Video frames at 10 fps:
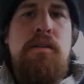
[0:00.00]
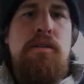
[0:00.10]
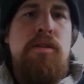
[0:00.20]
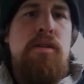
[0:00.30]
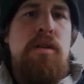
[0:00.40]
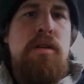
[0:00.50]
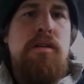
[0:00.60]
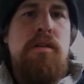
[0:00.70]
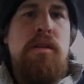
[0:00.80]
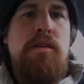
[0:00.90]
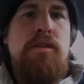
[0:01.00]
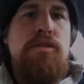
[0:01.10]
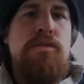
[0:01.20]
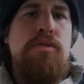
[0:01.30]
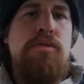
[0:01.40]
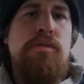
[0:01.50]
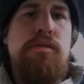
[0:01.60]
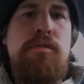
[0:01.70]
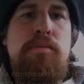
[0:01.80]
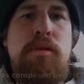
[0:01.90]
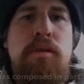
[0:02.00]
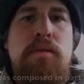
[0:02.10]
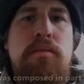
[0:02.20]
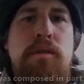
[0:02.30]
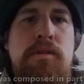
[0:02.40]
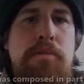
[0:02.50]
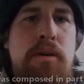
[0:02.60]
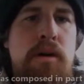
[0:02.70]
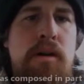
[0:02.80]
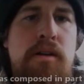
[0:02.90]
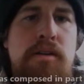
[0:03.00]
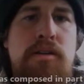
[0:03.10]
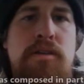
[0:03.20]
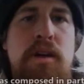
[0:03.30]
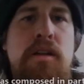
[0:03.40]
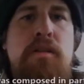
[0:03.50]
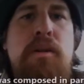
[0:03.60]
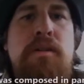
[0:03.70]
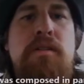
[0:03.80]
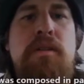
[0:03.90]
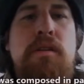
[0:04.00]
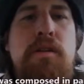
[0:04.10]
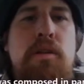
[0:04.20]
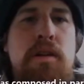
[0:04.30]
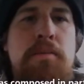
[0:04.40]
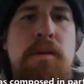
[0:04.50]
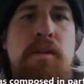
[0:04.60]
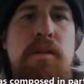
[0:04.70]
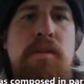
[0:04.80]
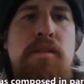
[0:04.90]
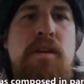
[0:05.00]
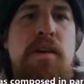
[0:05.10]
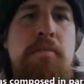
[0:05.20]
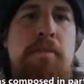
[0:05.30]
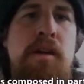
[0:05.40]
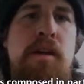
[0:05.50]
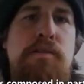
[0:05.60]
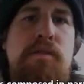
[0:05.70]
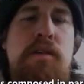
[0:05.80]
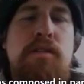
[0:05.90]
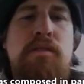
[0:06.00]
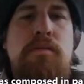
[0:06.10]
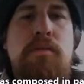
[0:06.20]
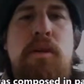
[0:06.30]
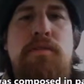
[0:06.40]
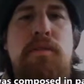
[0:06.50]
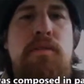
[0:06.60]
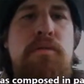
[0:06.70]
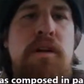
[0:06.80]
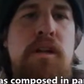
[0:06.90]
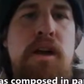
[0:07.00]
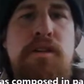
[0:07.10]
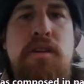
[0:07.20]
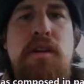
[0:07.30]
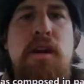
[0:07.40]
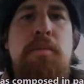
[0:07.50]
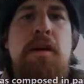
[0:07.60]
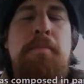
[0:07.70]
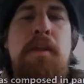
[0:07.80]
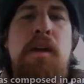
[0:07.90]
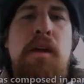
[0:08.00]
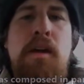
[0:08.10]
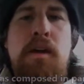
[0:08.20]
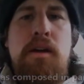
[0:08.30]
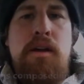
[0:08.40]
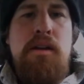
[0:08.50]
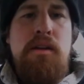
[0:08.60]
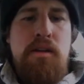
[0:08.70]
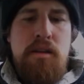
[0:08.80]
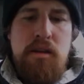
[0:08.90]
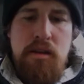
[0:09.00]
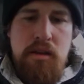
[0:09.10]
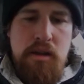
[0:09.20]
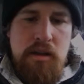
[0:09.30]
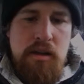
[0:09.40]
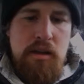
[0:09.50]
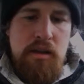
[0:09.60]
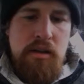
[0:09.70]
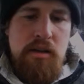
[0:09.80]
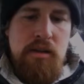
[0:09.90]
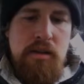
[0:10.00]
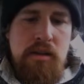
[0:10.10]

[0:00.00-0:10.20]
New York. The Jews were supporting Charlie Wilson quite a bit in his campaign efforts. Whenever re-election came up, he made